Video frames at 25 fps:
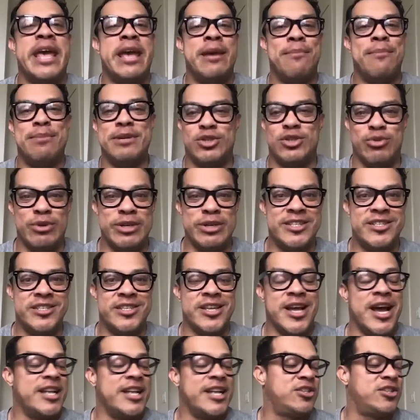In between
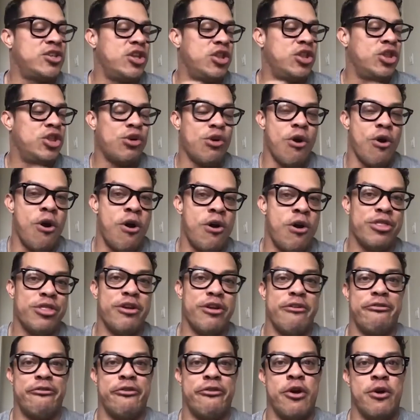sets, they're on
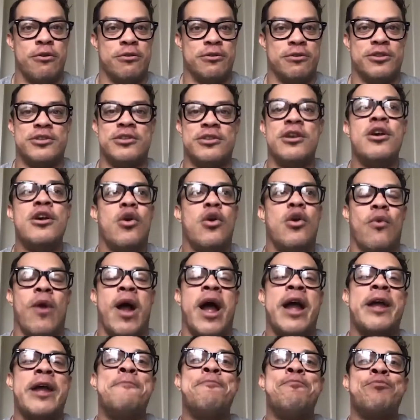their phones,
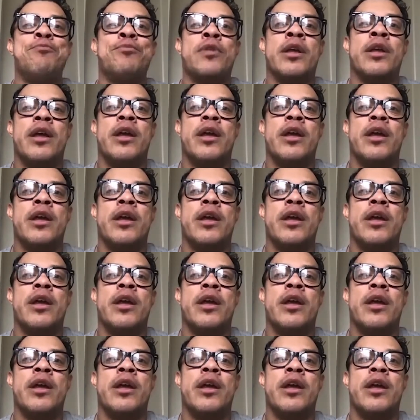right?